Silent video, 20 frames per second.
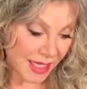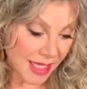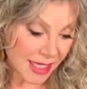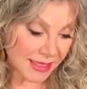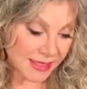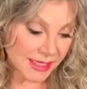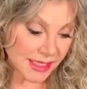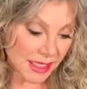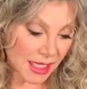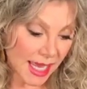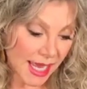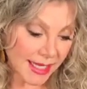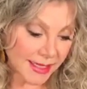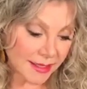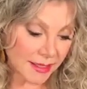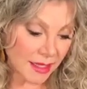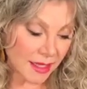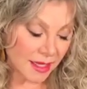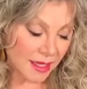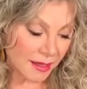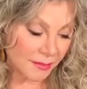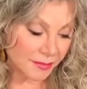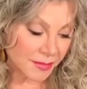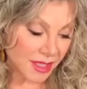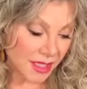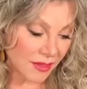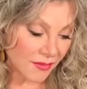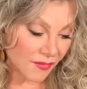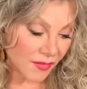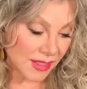Till I come,
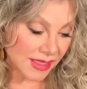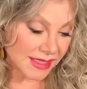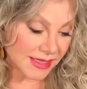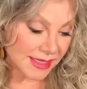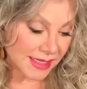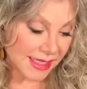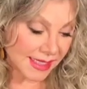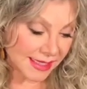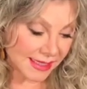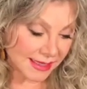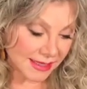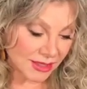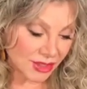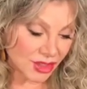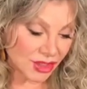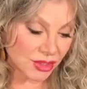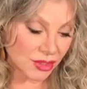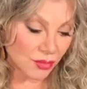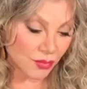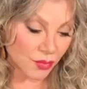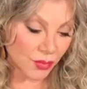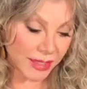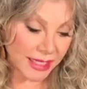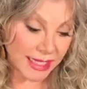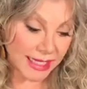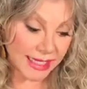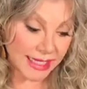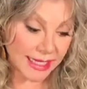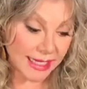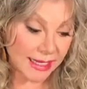give attendance to
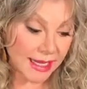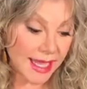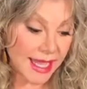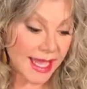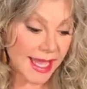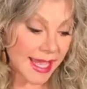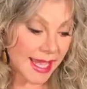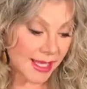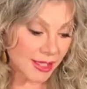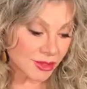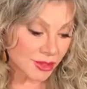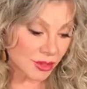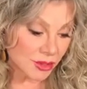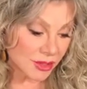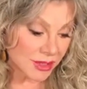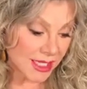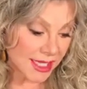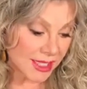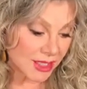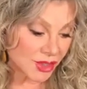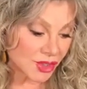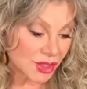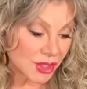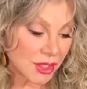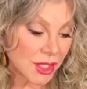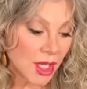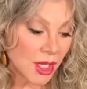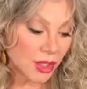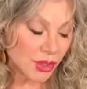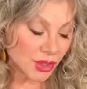reading, exhortation,
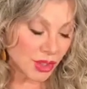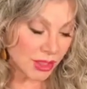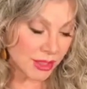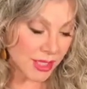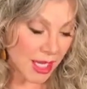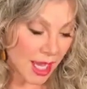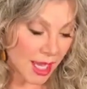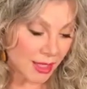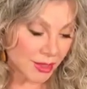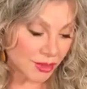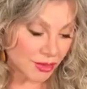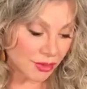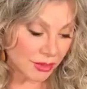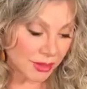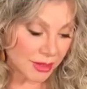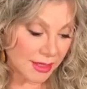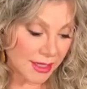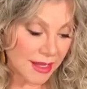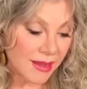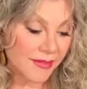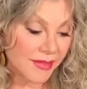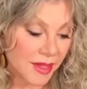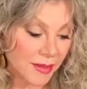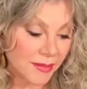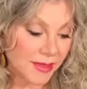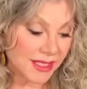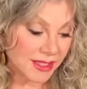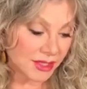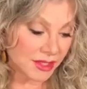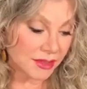to doctrine." That
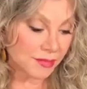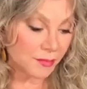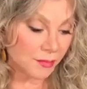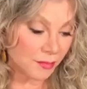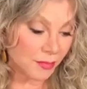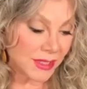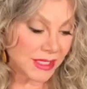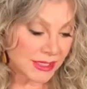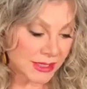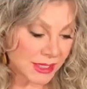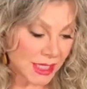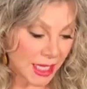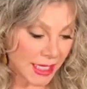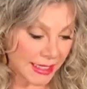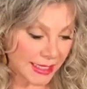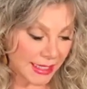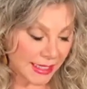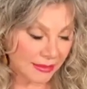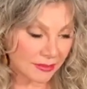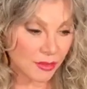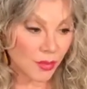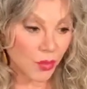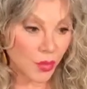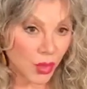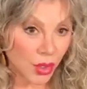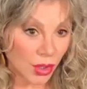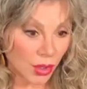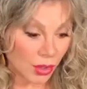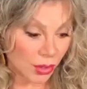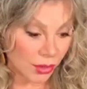means be studying the
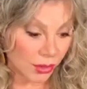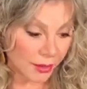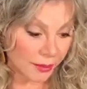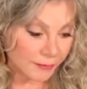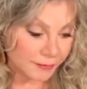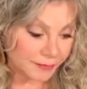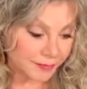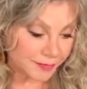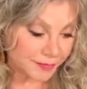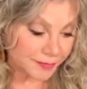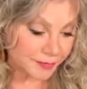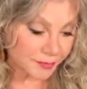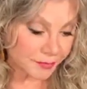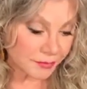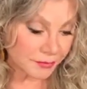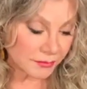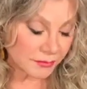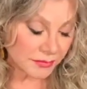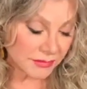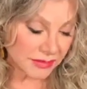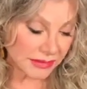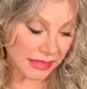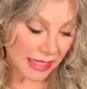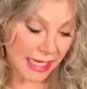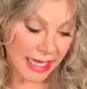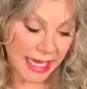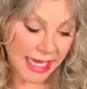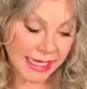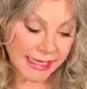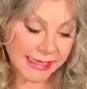word.
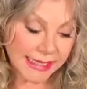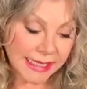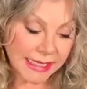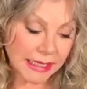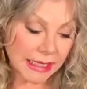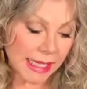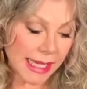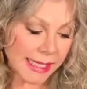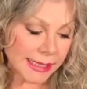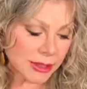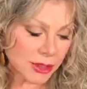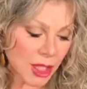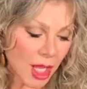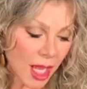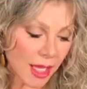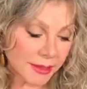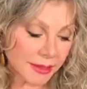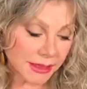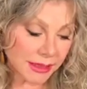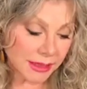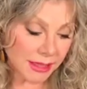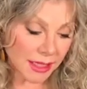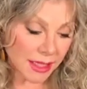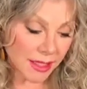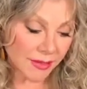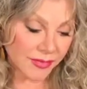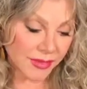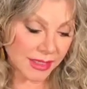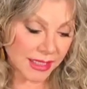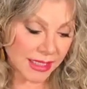"Neglect not
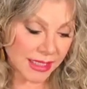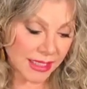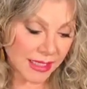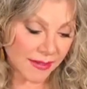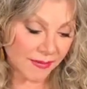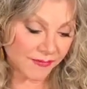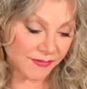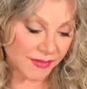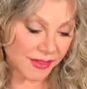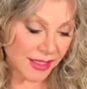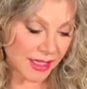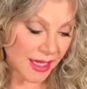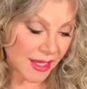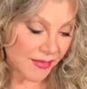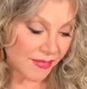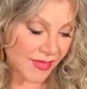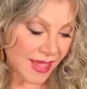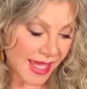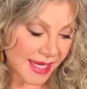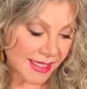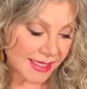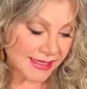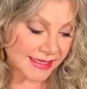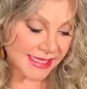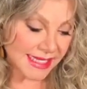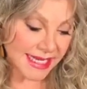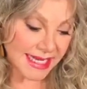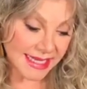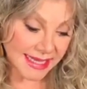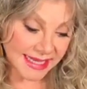the gift that is
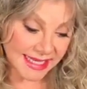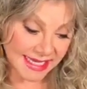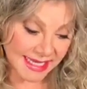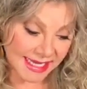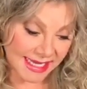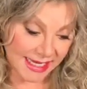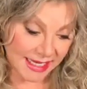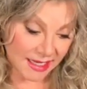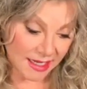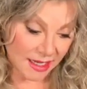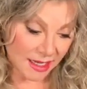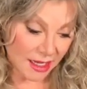in thee,